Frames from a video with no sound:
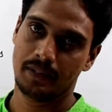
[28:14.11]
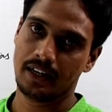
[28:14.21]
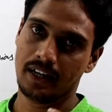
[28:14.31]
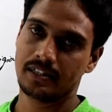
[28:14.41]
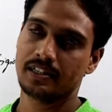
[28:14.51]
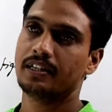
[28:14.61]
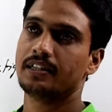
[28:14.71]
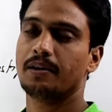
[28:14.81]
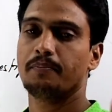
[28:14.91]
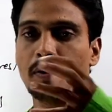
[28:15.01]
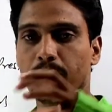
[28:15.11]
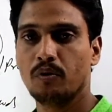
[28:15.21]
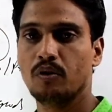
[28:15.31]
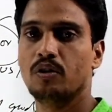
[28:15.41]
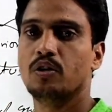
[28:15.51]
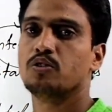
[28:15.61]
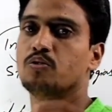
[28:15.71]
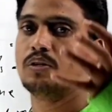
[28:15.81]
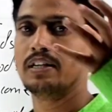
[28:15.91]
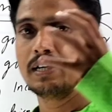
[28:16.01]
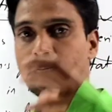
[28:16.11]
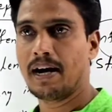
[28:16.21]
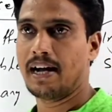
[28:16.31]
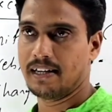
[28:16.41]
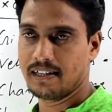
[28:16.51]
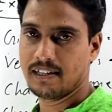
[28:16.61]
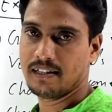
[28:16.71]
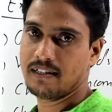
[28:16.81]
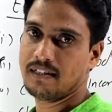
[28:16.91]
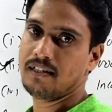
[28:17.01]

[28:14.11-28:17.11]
because the people should demand